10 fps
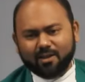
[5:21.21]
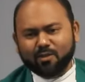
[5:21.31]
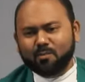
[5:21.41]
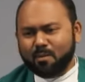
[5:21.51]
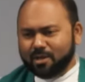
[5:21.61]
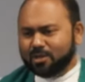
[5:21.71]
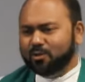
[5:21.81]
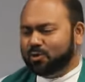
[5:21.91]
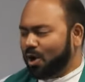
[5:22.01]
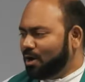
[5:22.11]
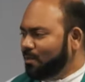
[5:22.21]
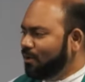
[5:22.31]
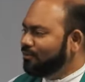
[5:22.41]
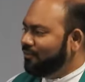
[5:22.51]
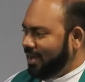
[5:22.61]
Now, the moment you talk
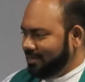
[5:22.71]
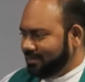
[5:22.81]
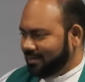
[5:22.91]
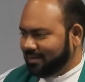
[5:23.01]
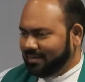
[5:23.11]
about faith,